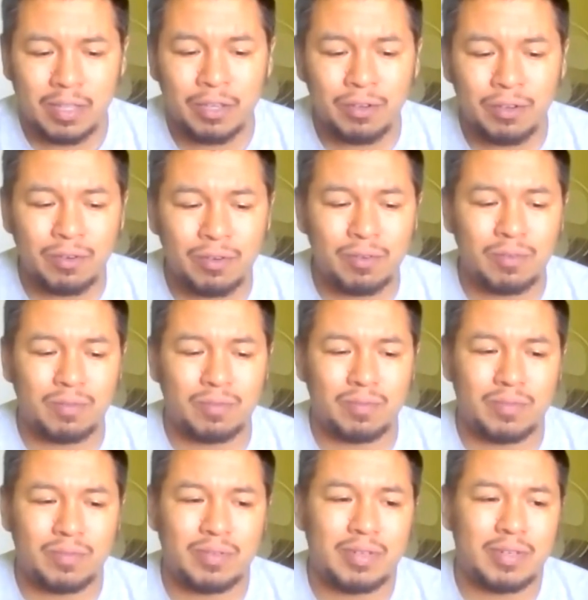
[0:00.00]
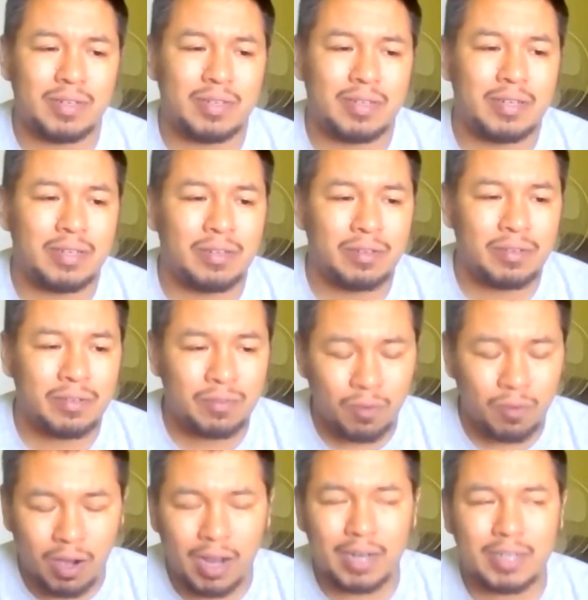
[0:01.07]
you
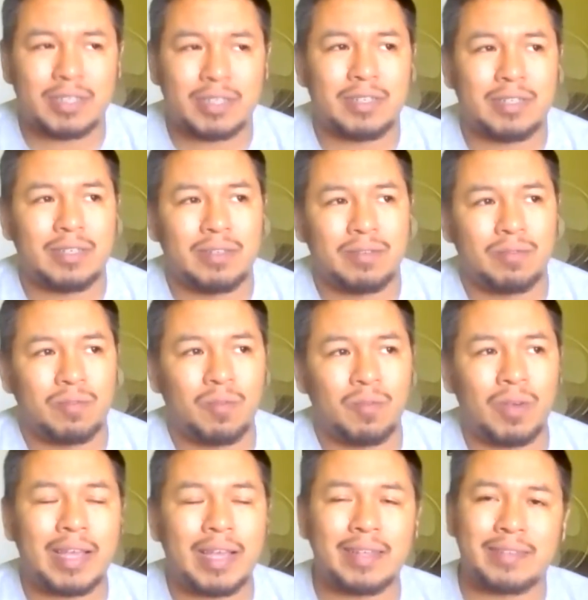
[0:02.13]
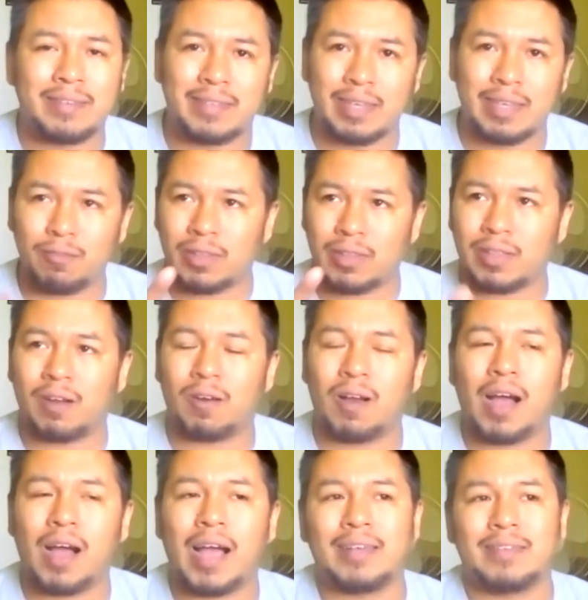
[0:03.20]
watch, we could see with
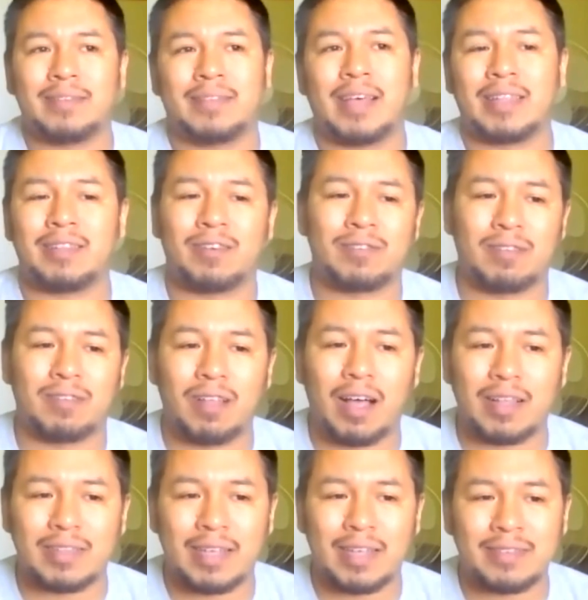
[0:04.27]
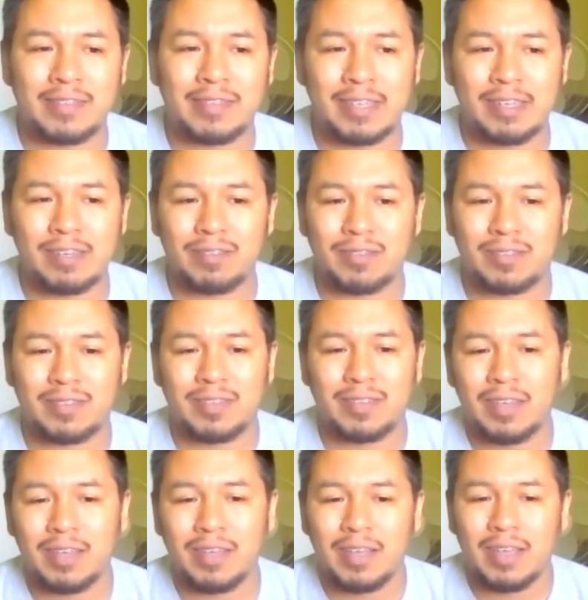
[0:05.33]
our eyes that there's a lot less seals,
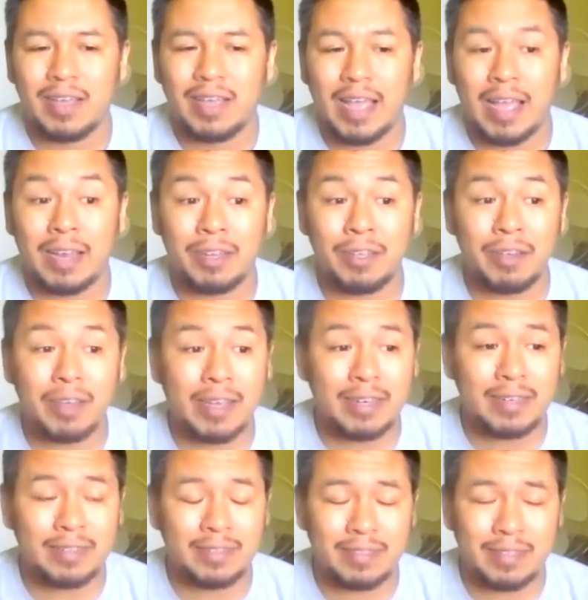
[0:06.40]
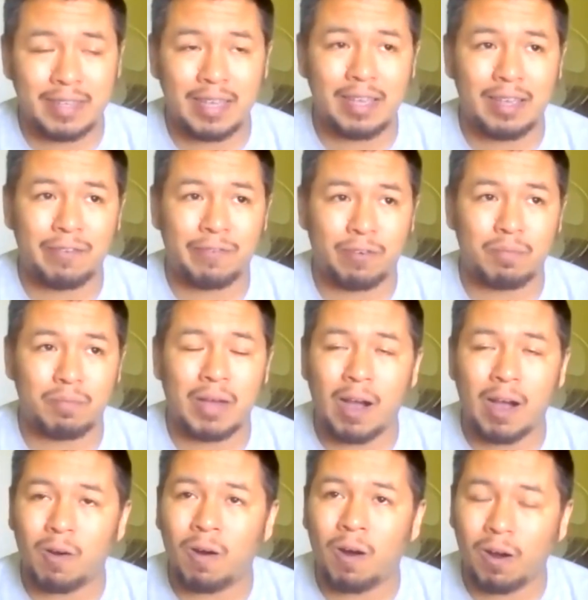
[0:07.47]
and you can see from
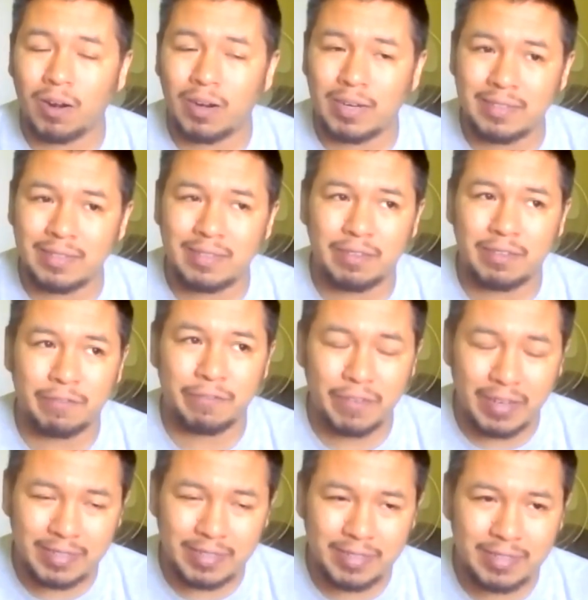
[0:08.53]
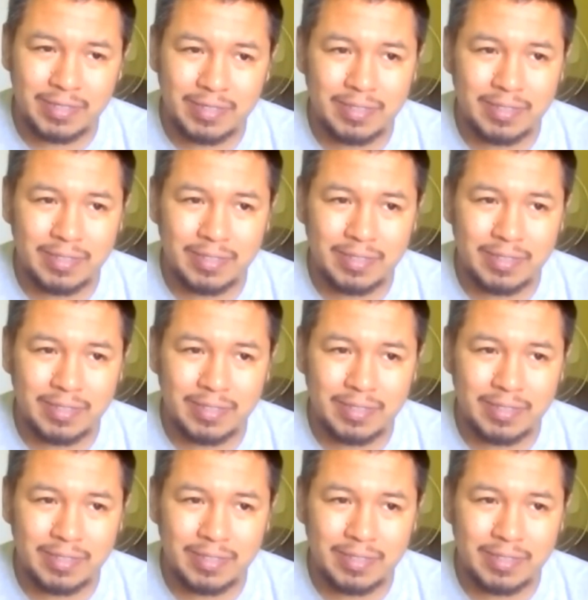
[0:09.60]
how hard it is to fish,